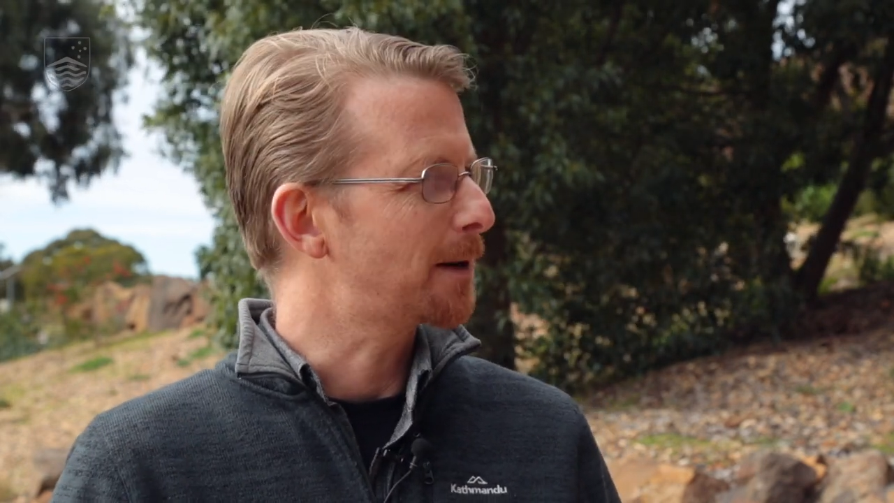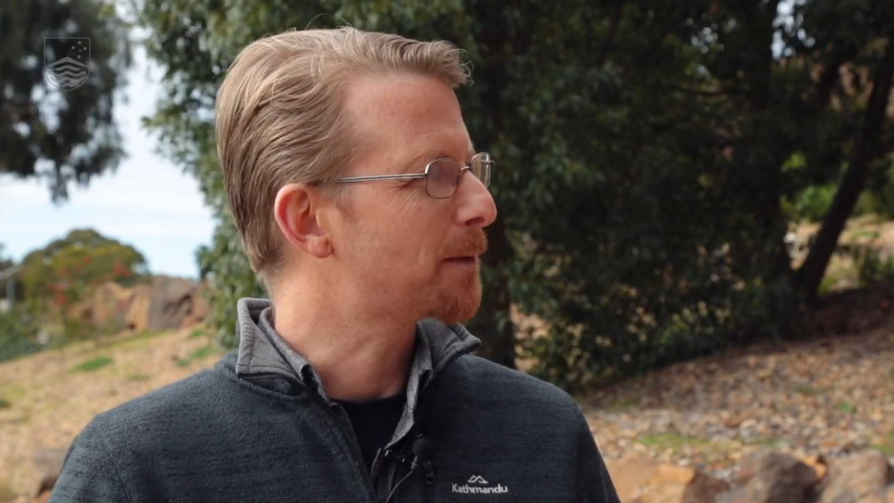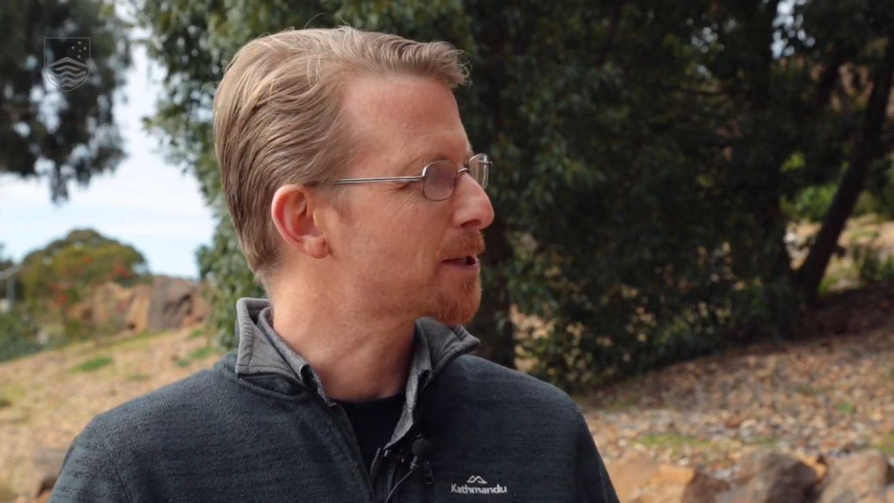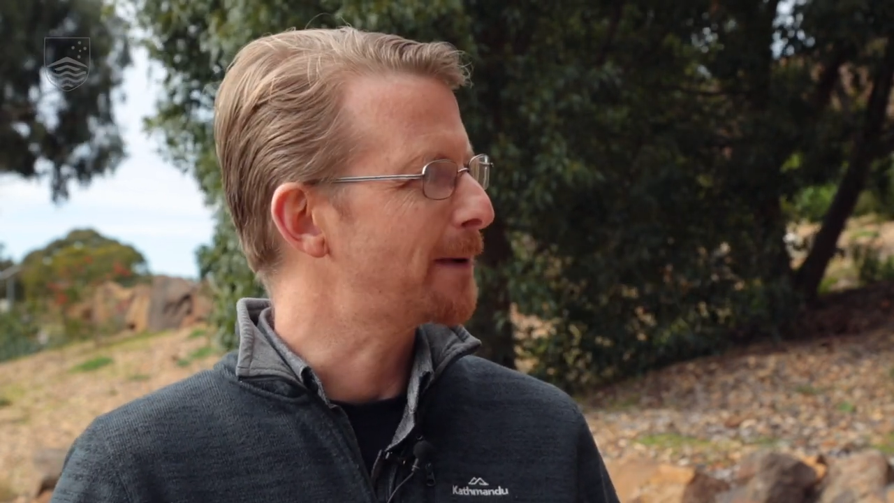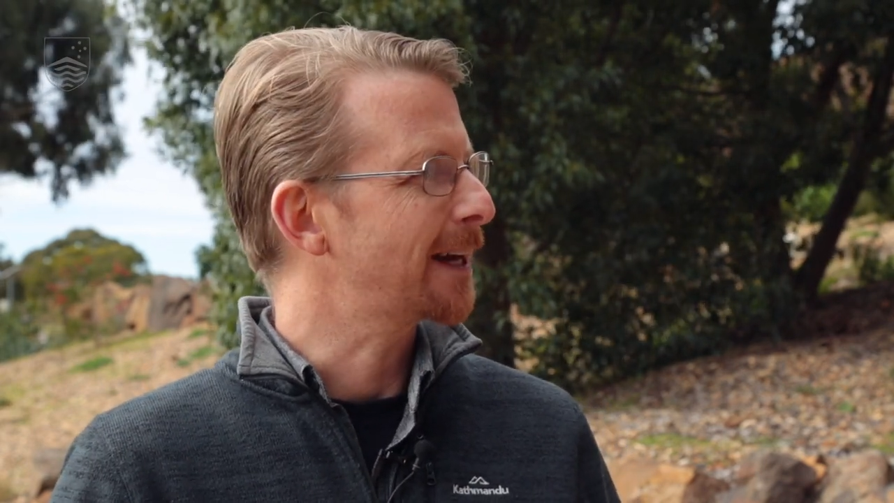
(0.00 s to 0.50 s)
that
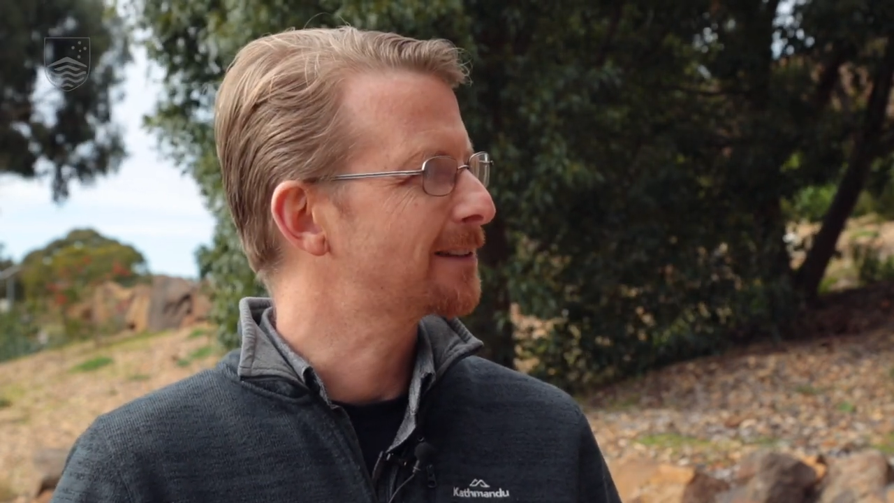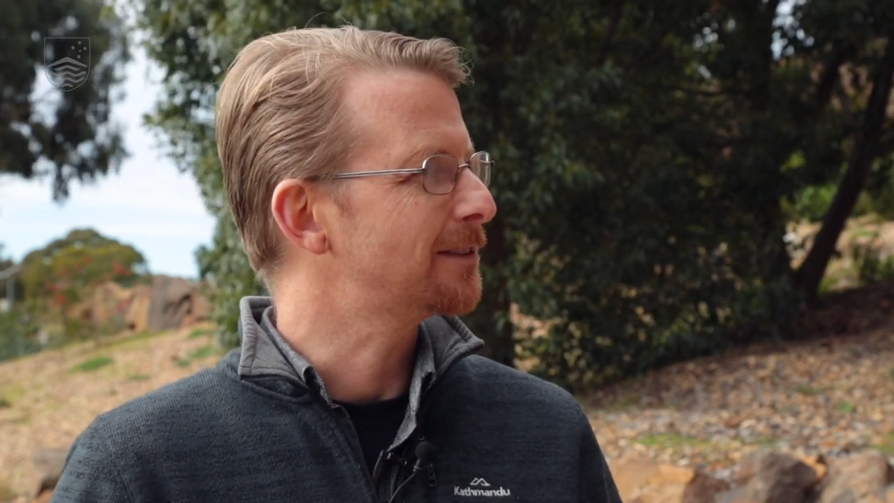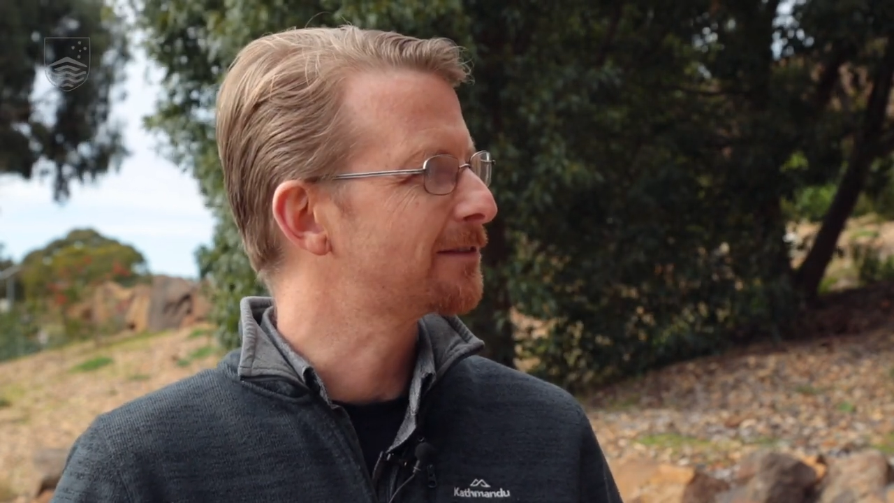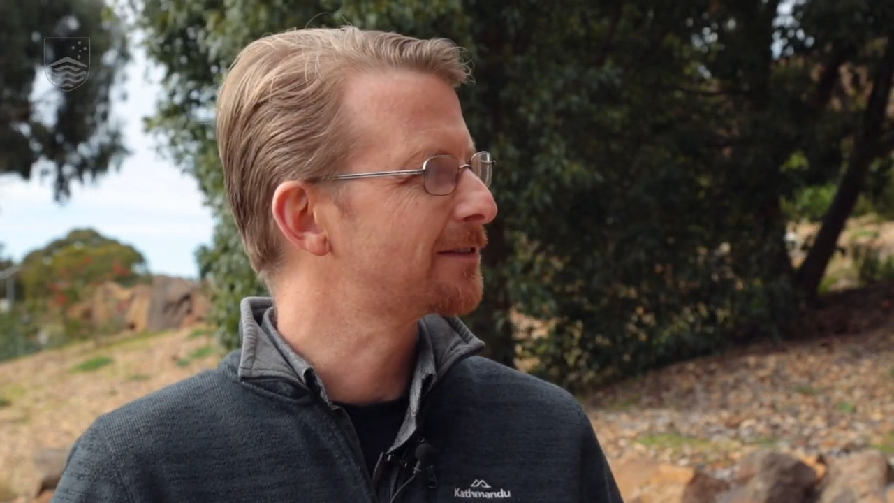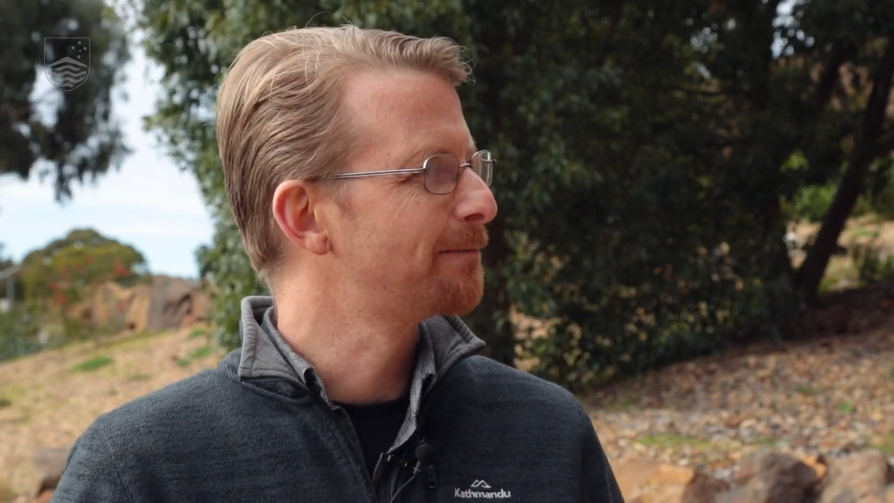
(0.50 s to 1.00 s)

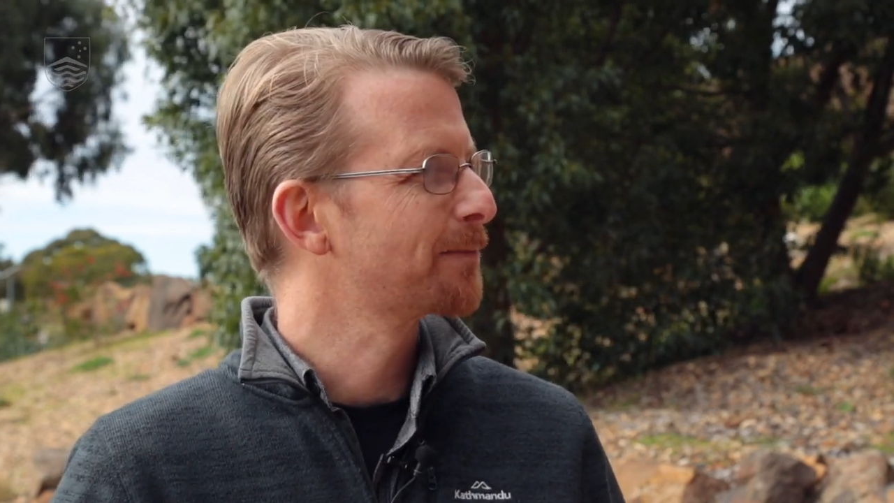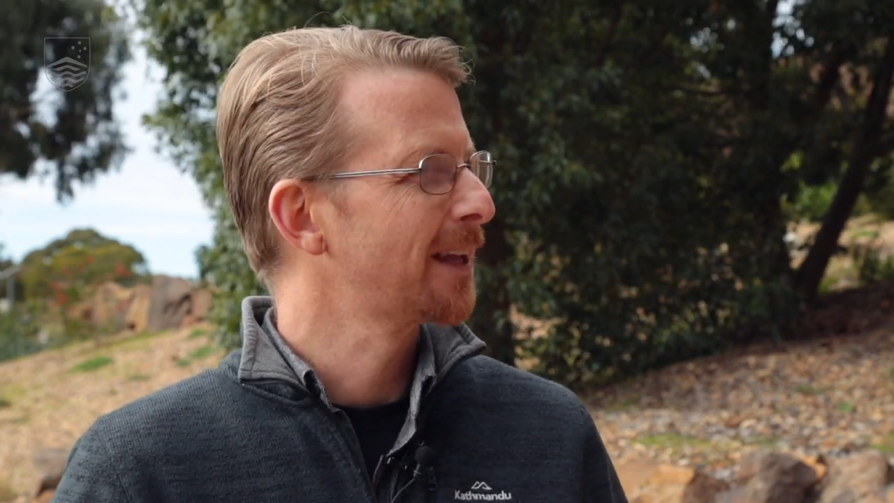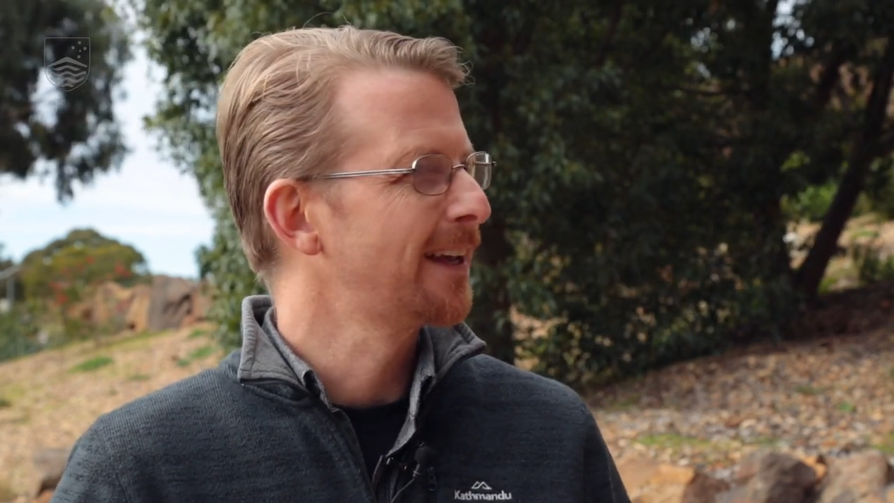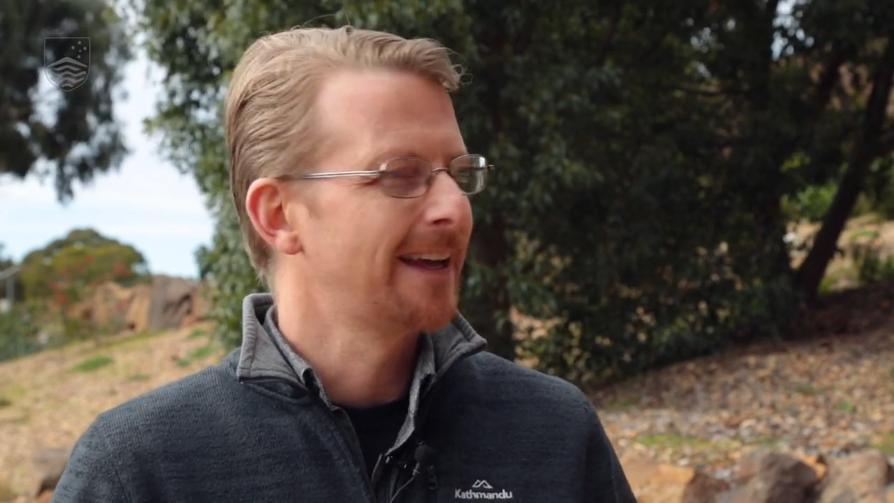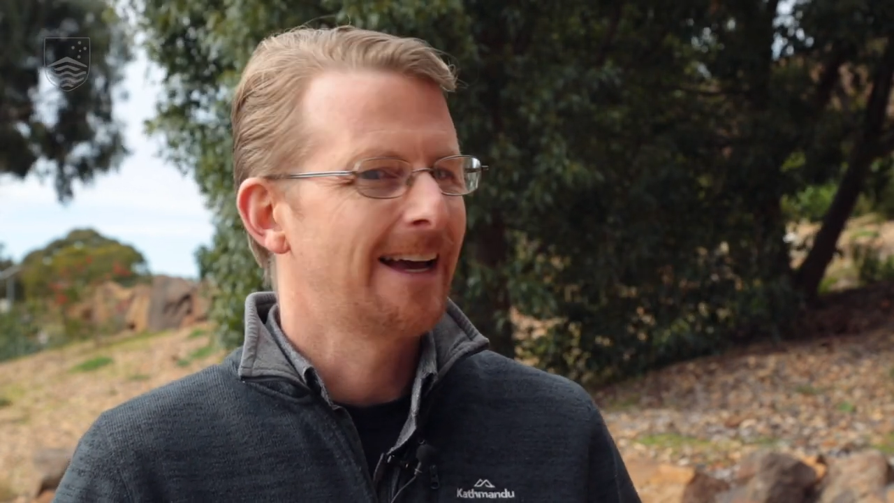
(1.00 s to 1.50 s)
perspective.
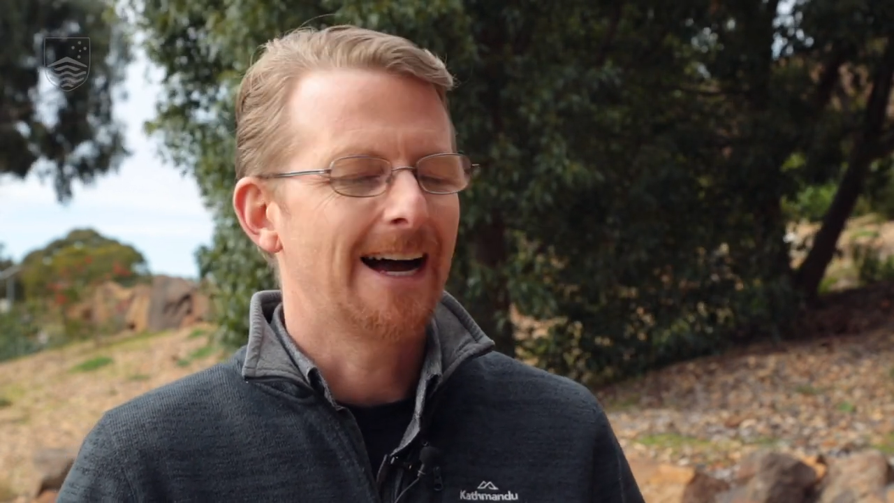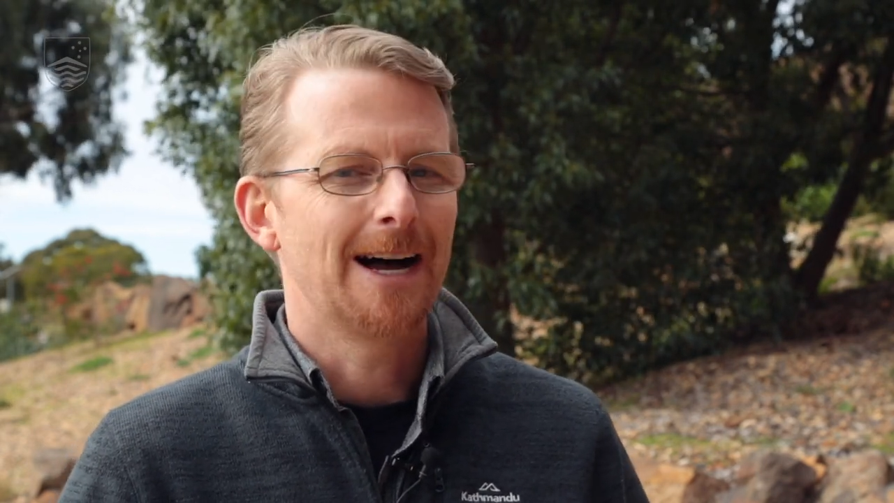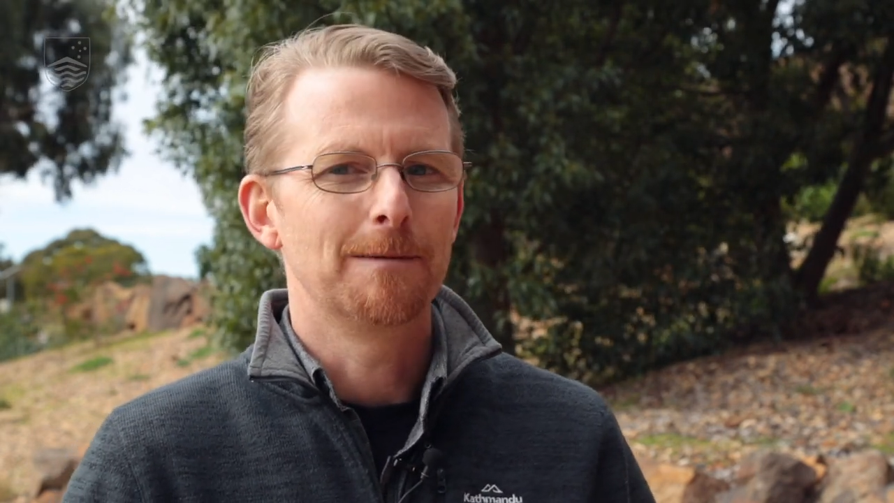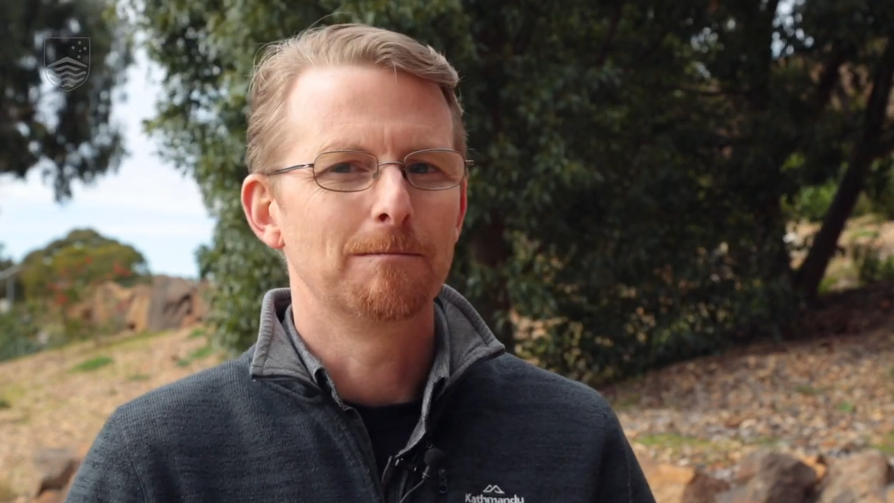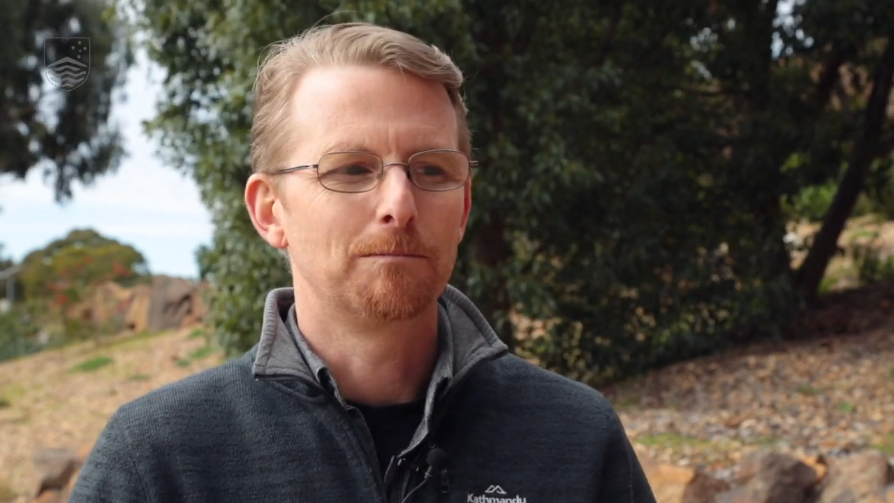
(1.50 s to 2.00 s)

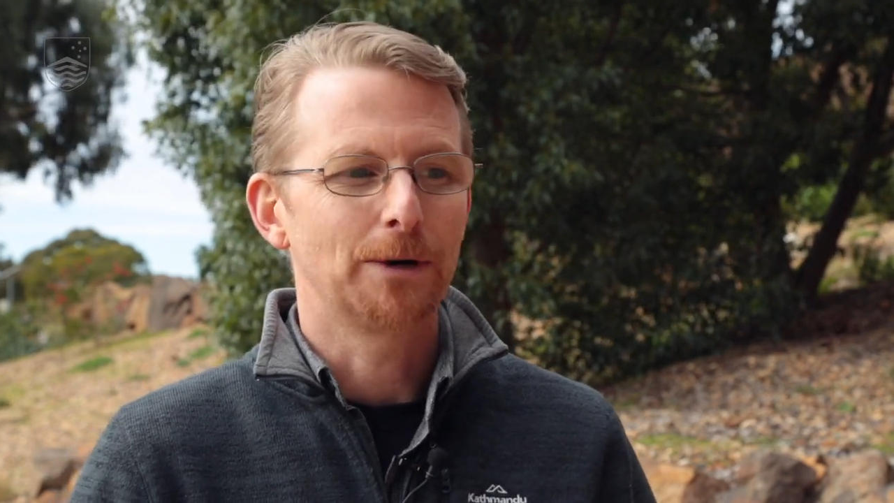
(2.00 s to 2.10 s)
Um,